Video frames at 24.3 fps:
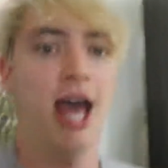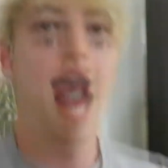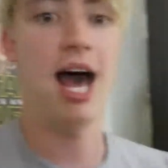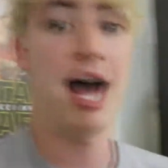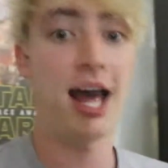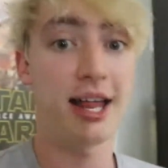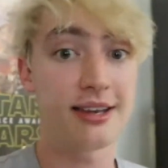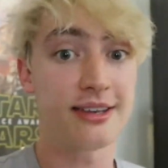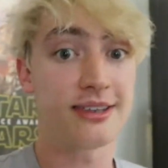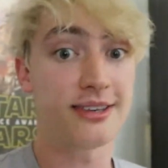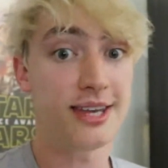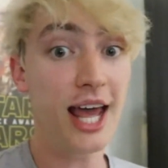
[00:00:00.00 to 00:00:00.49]

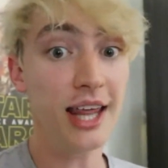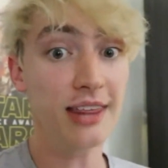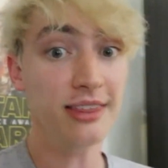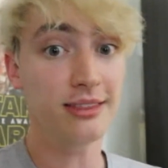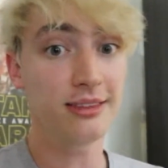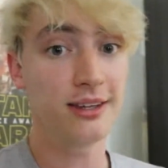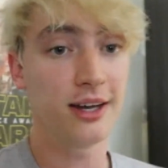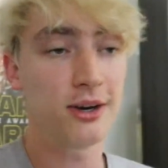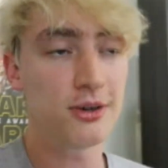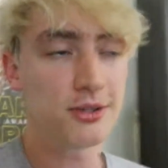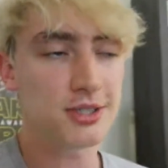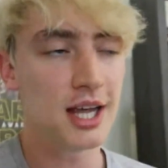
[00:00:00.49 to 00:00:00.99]
A
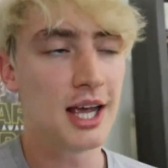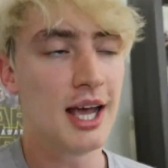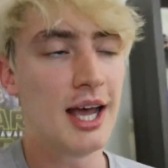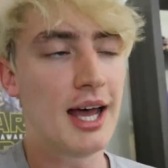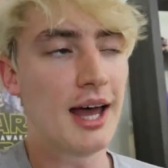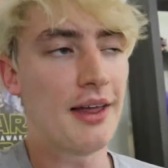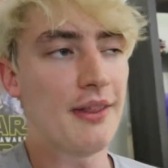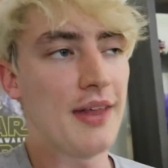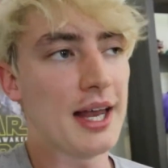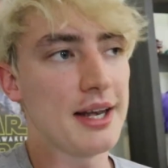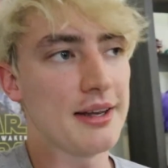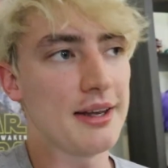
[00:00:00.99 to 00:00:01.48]
Death Note,
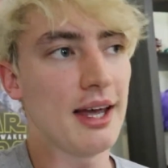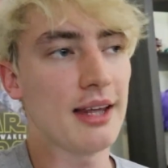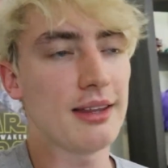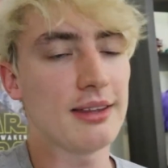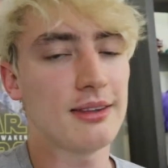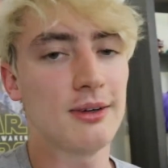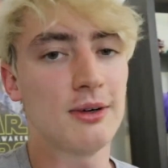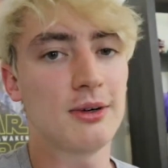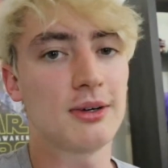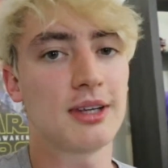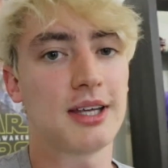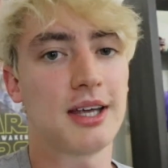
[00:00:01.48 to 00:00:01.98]
and that
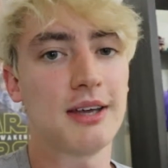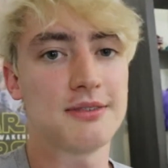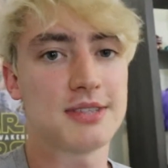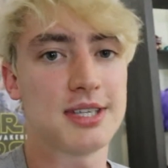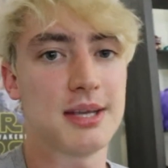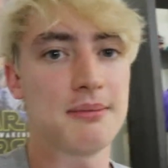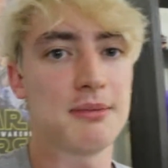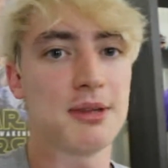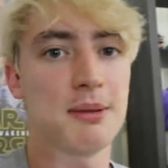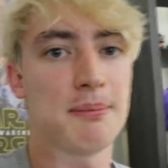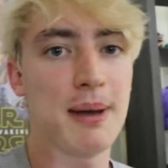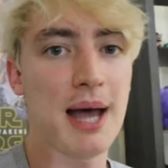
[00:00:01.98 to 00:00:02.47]
Death Note gives
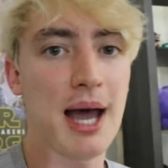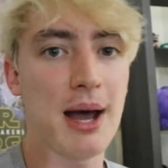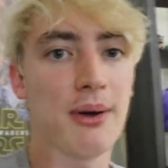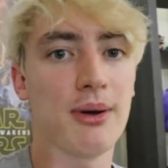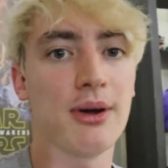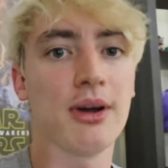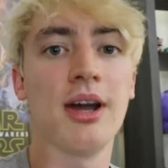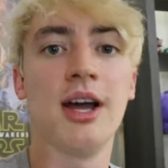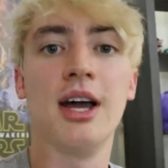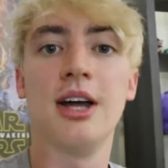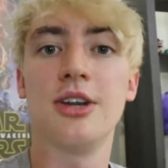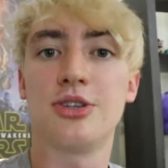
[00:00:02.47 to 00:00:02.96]
him the
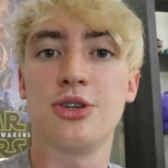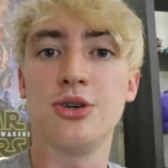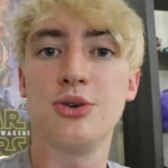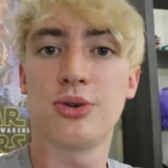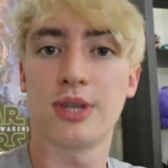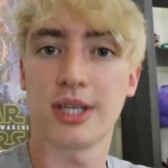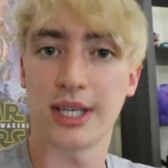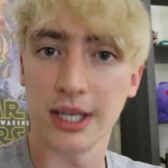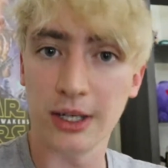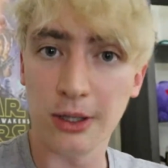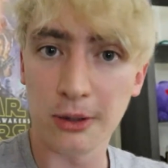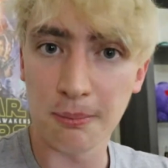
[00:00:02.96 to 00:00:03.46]
power
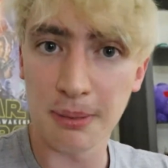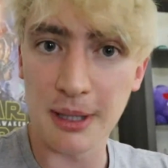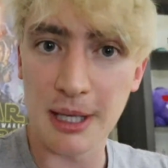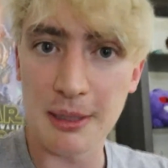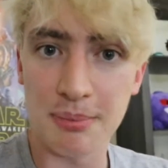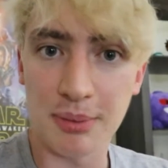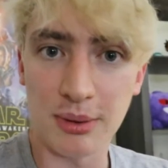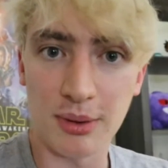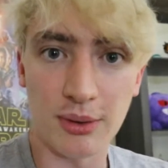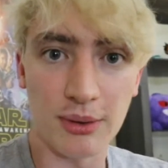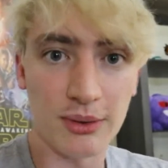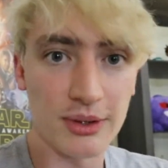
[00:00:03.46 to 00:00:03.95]
to kill
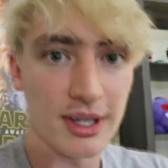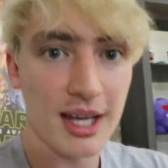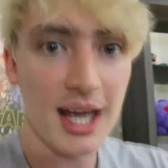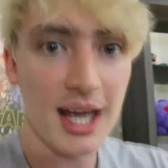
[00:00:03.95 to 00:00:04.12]
people.